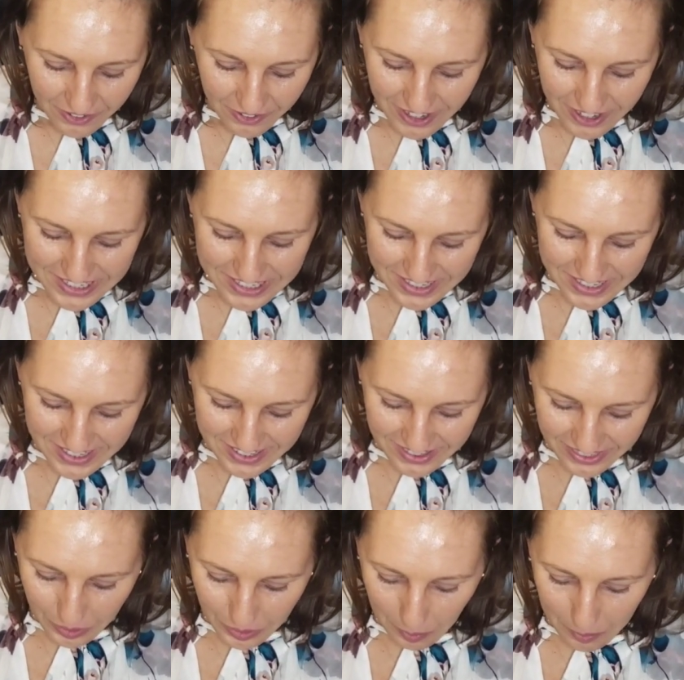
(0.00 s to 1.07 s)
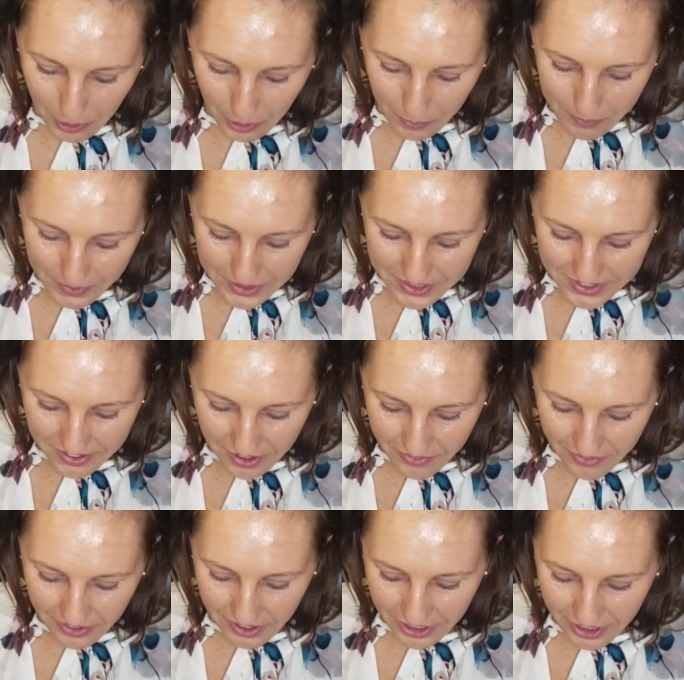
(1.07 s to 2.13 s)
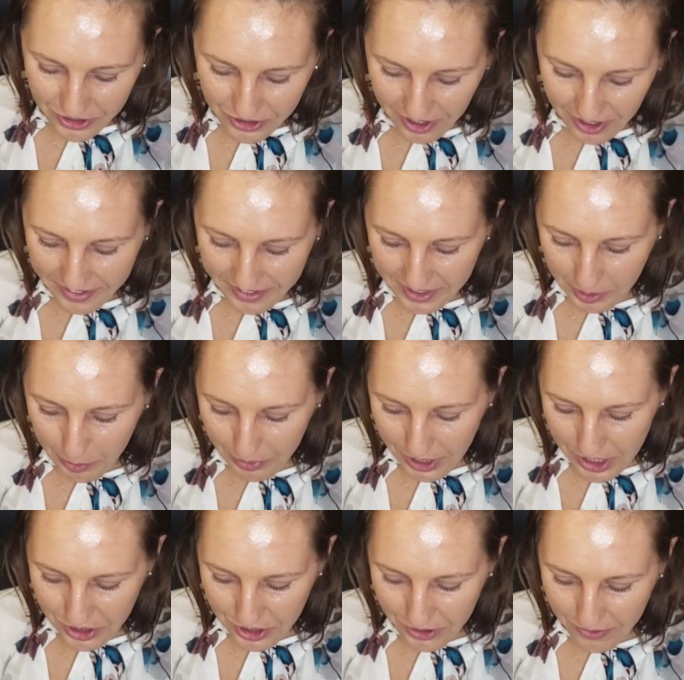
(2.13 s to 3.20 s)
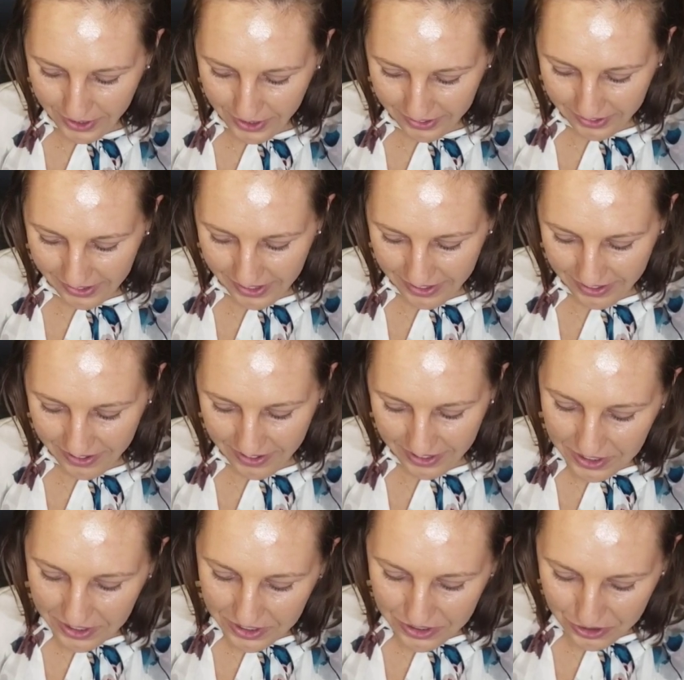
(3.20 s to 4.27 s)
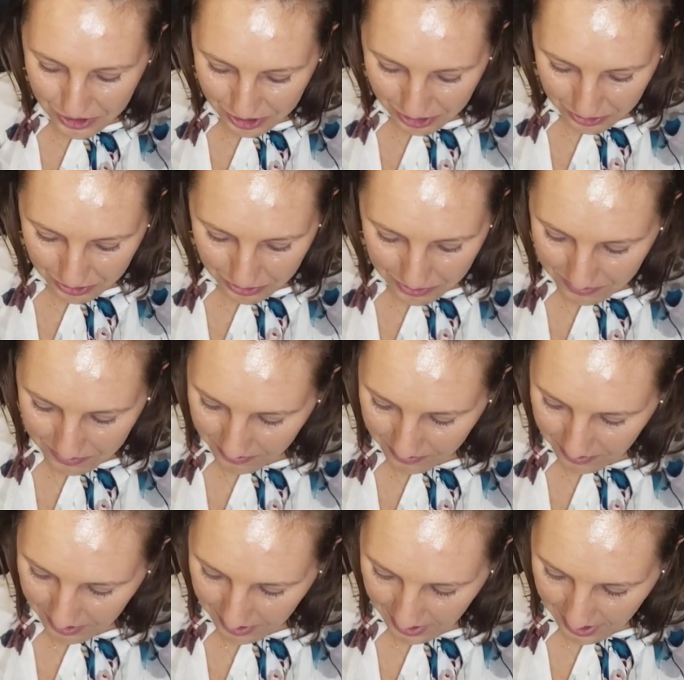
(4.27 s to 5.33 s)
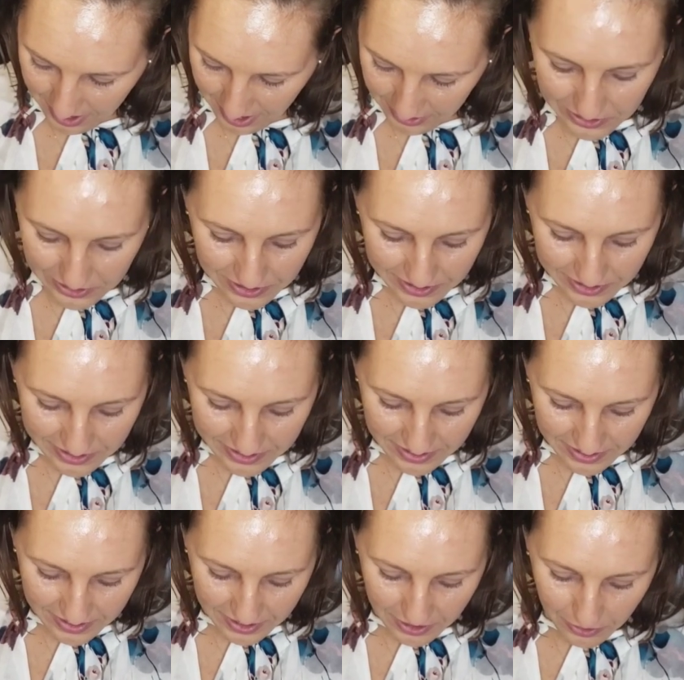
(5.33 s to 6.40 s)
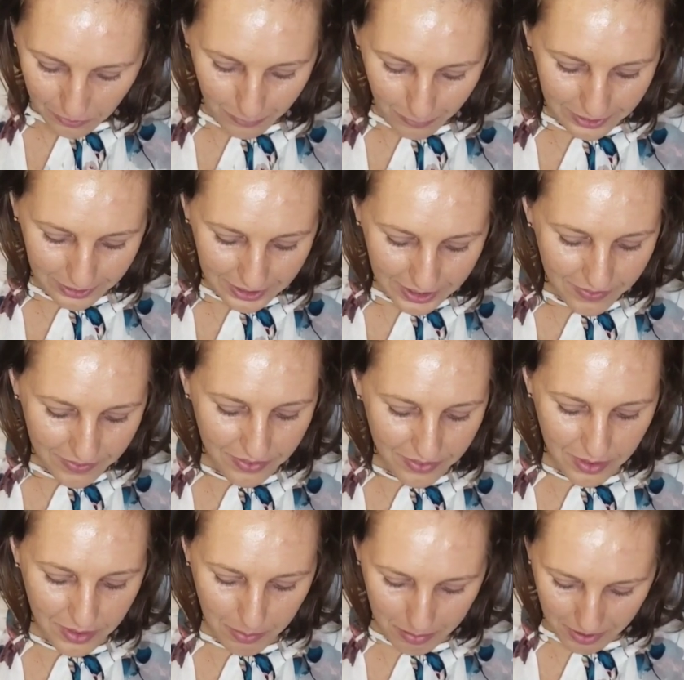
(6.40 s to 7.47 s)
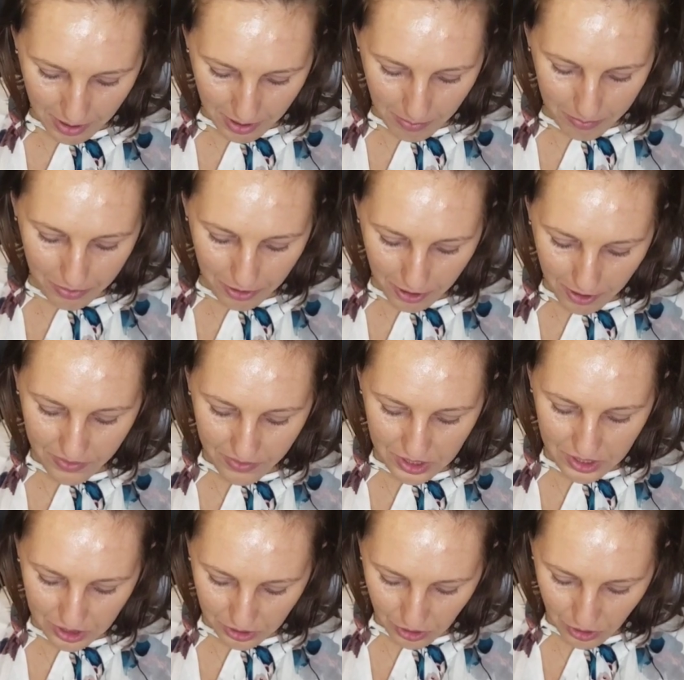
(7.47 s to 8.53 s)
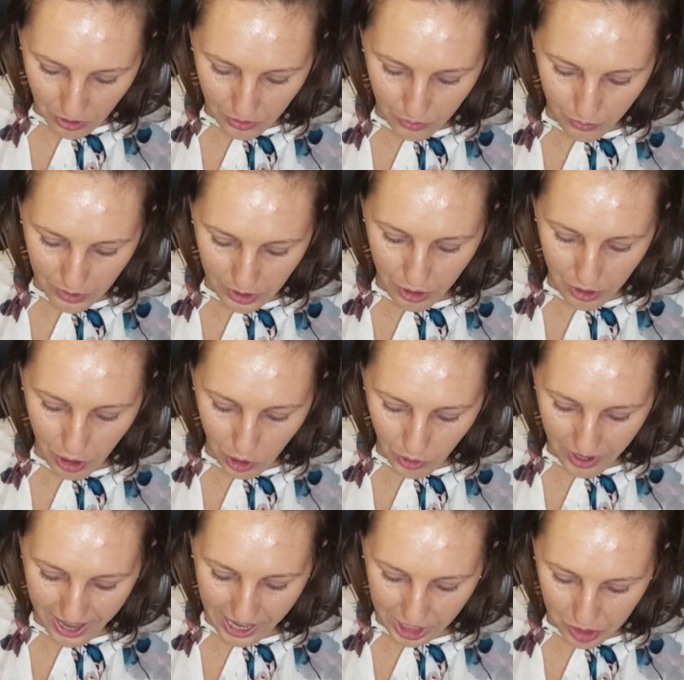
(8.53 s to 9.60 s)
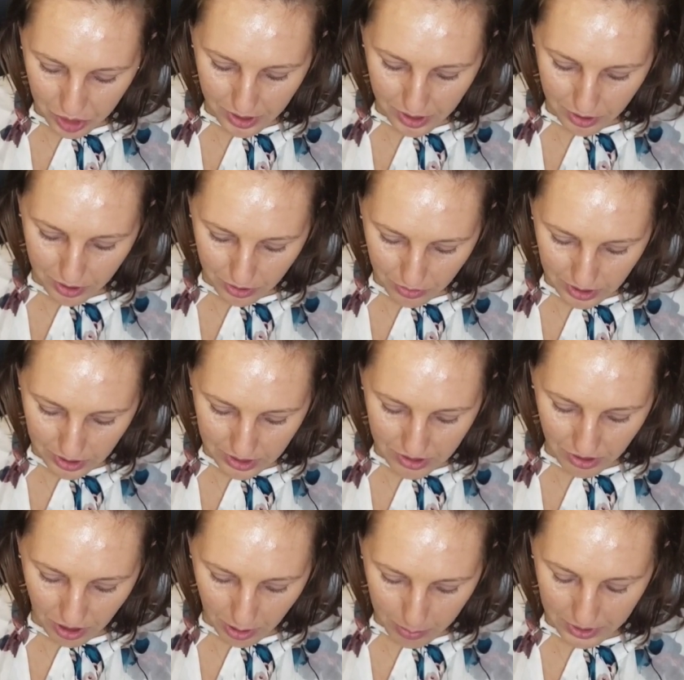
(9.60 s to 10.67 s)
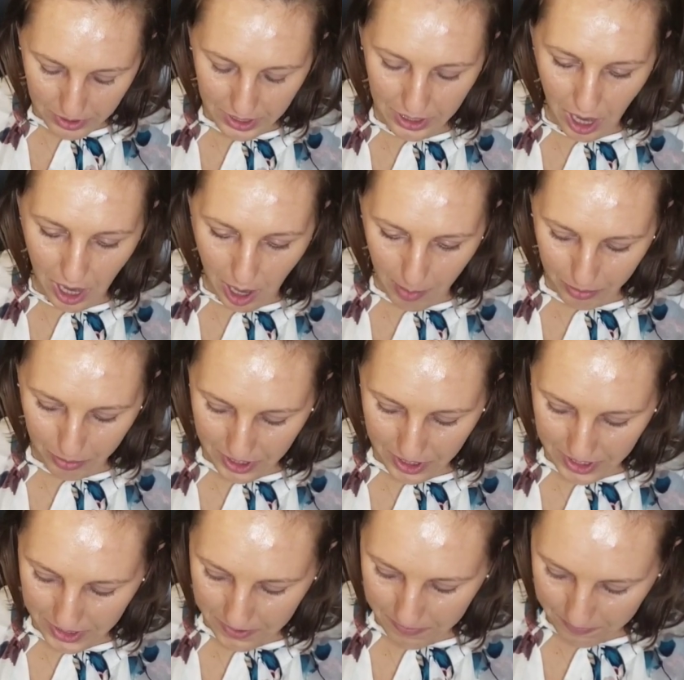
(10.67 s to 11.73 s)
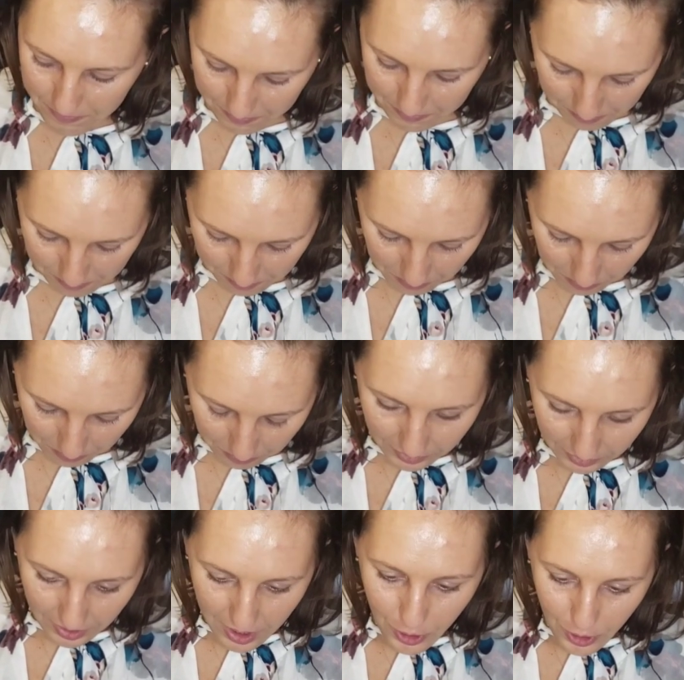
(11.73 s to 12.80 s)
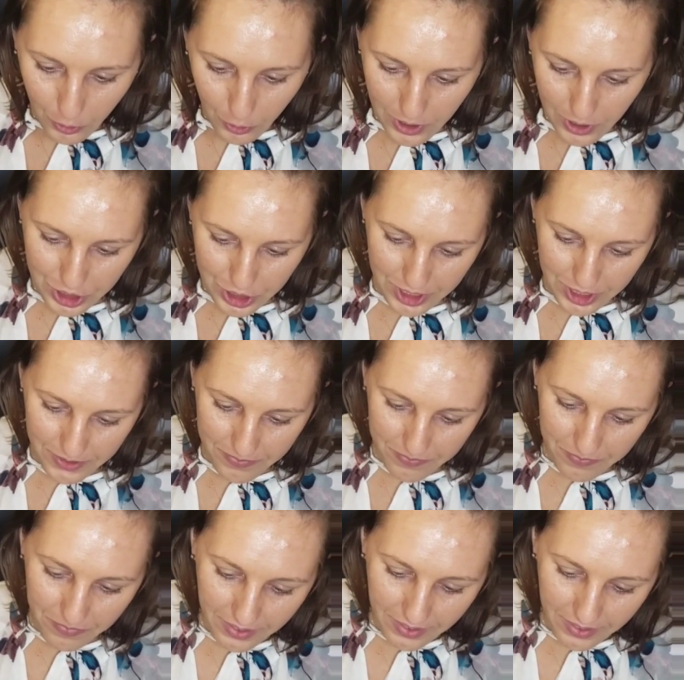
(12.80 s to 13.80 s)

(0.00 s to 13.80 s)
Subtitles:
Question. The purpose of a hydraulic pressure regulator is to, answer, relieve the pump of its load when no actuating units are being operated. Question.